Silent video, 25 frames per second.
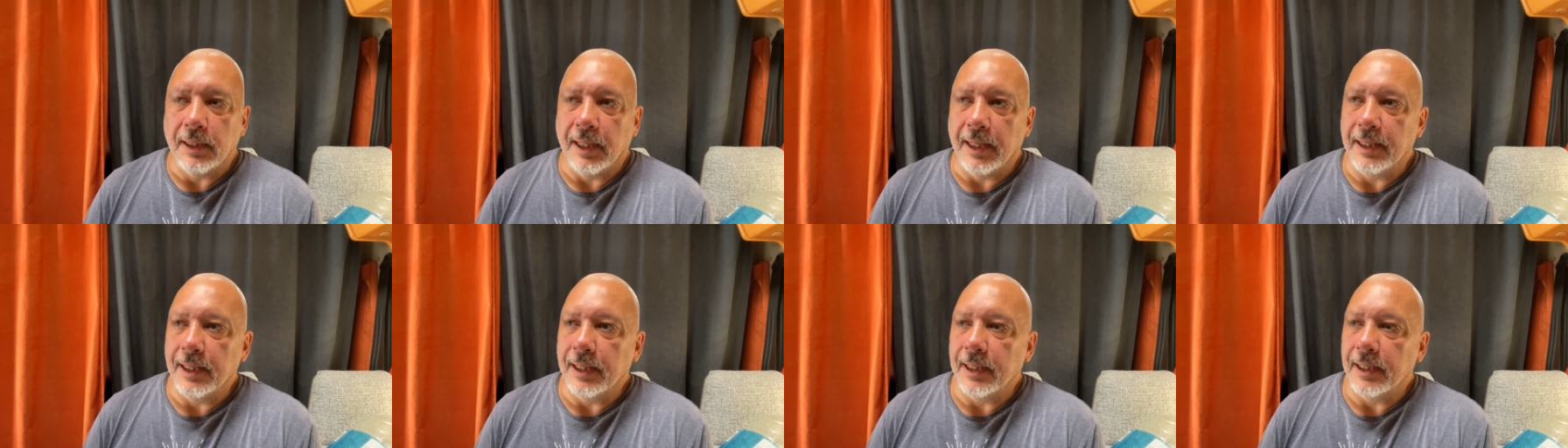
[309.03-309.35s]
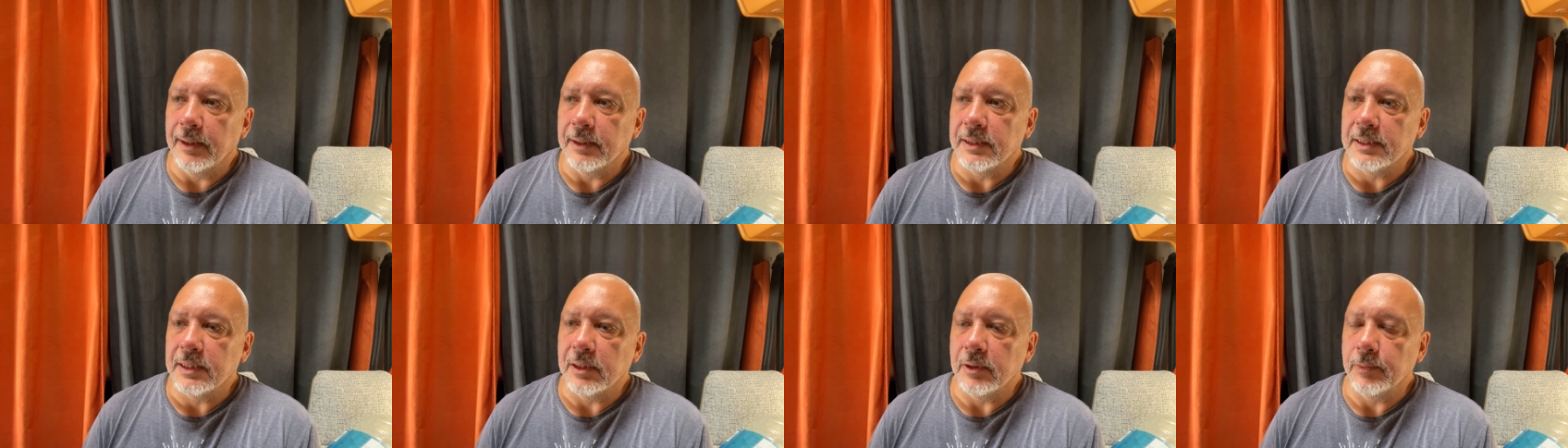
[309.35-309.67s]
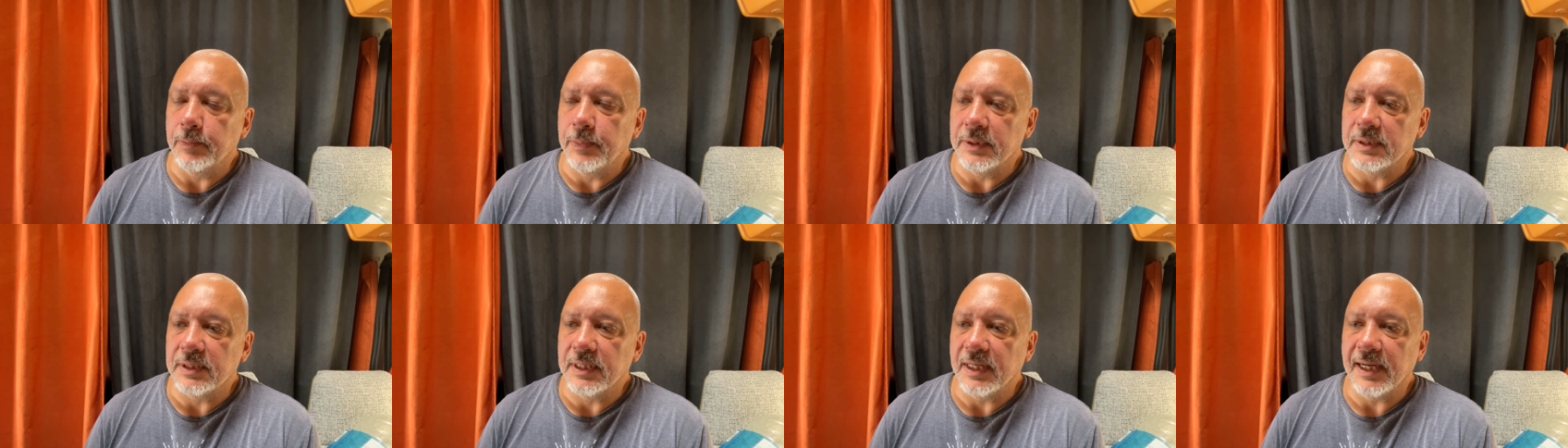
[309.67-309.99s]
Yeah, so
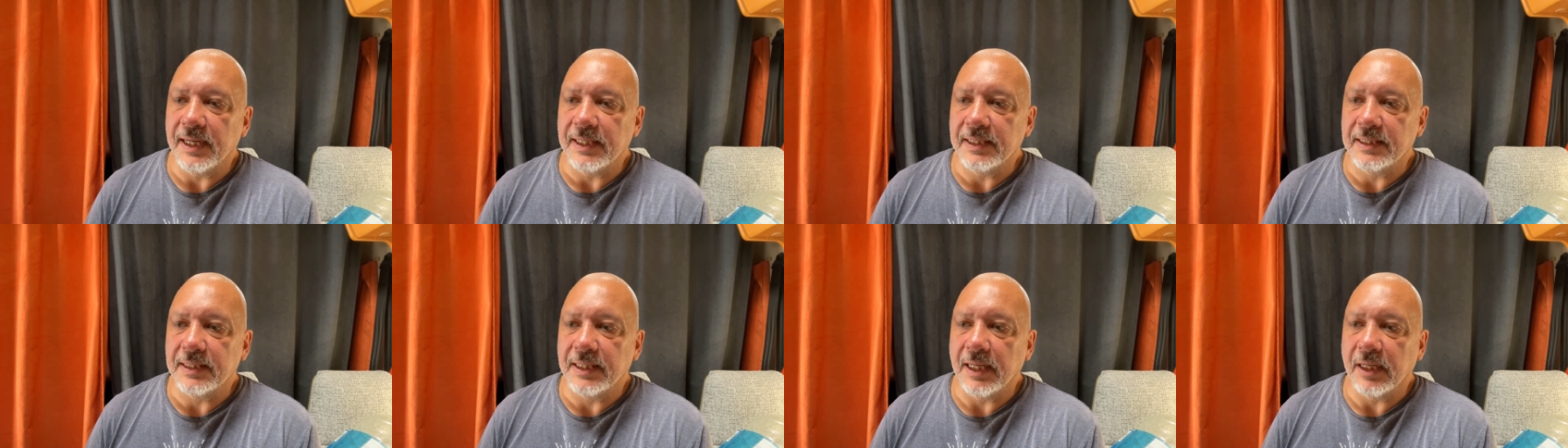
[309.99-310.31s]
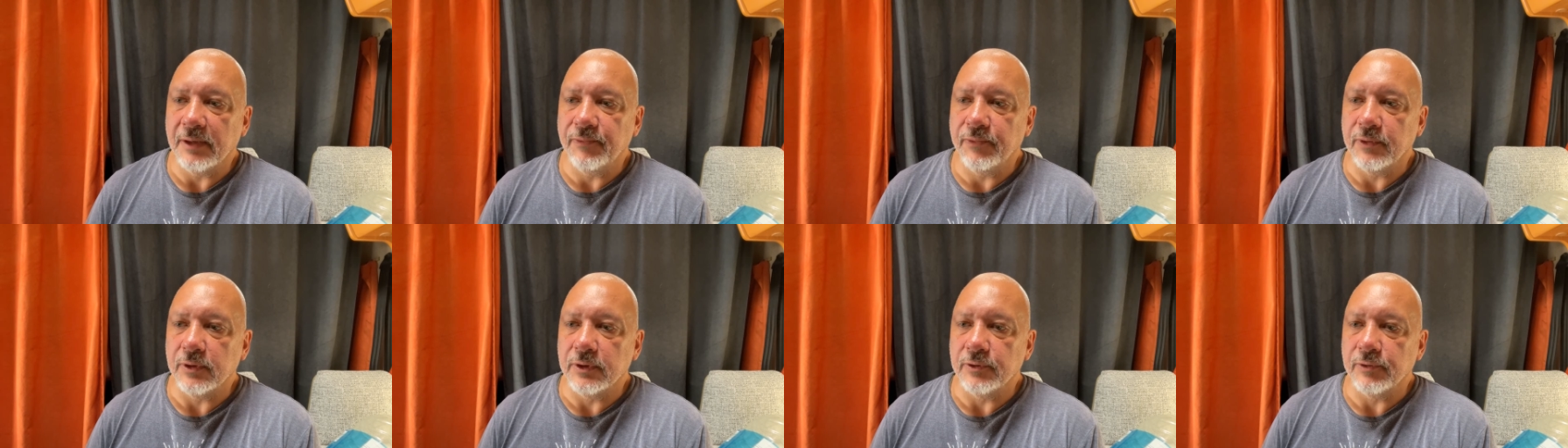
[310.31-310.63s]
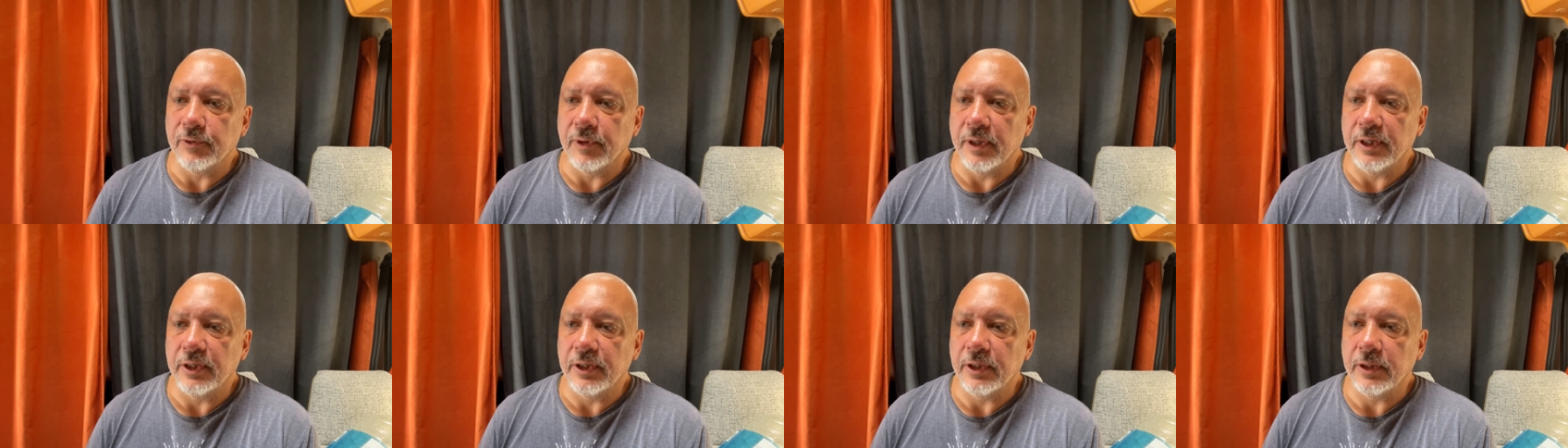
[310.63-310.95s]
besides that
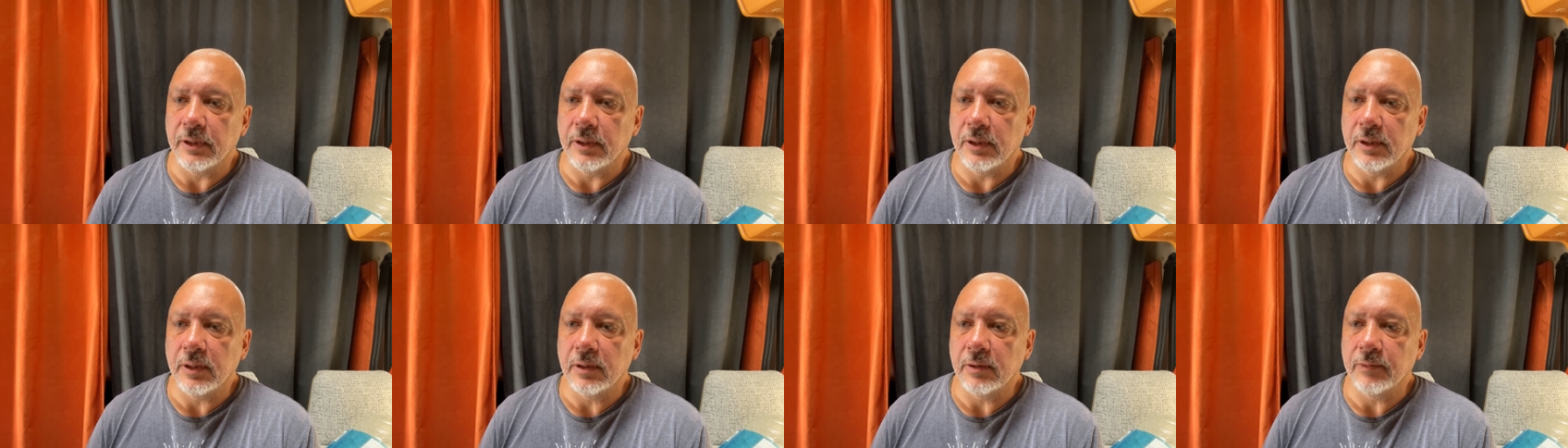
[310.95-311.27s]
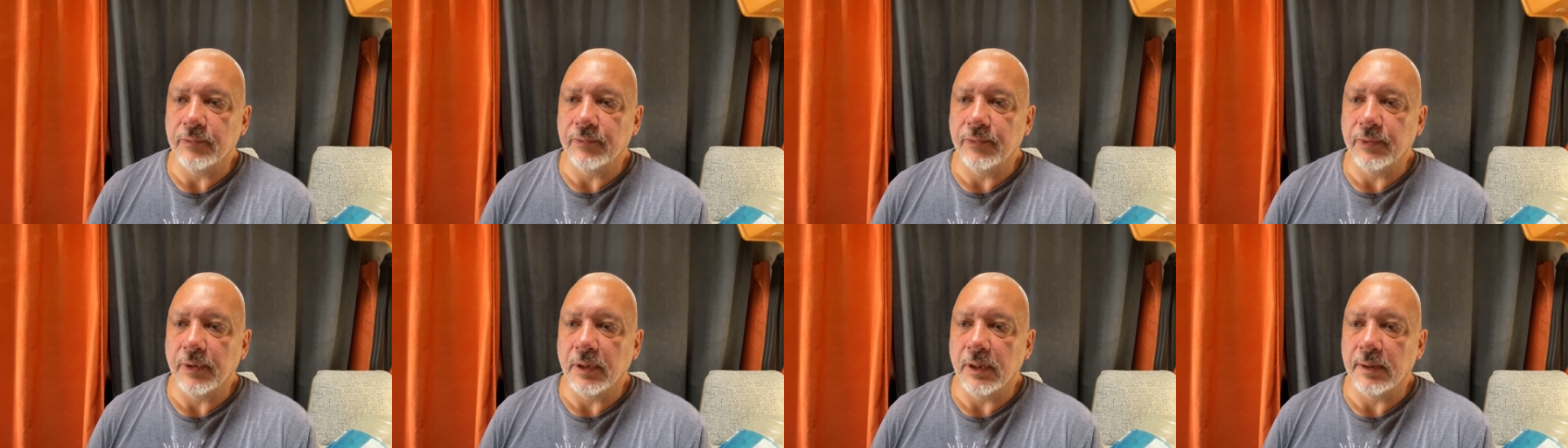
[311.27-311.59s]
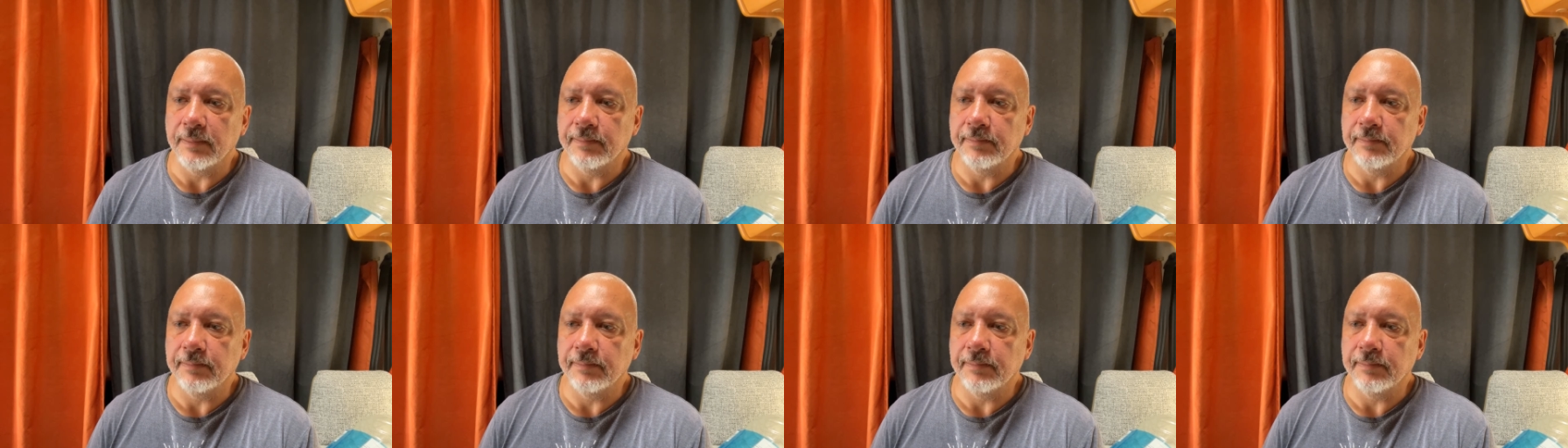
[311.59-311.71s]
frustration of